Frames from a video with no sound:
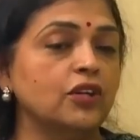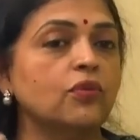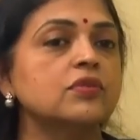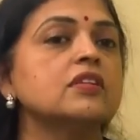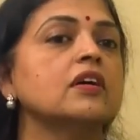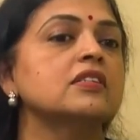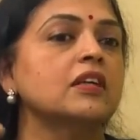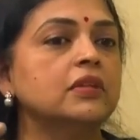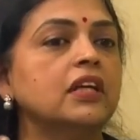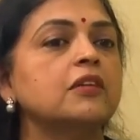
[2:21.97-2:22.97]
you know,
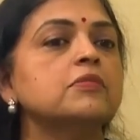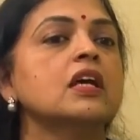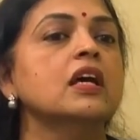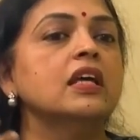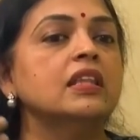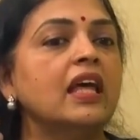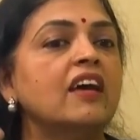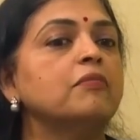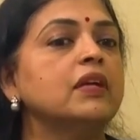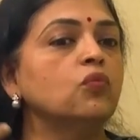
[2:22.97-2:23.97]
sometimes they
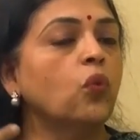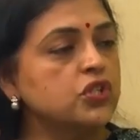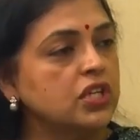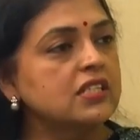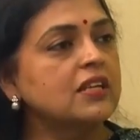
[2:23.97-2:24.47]
have been watching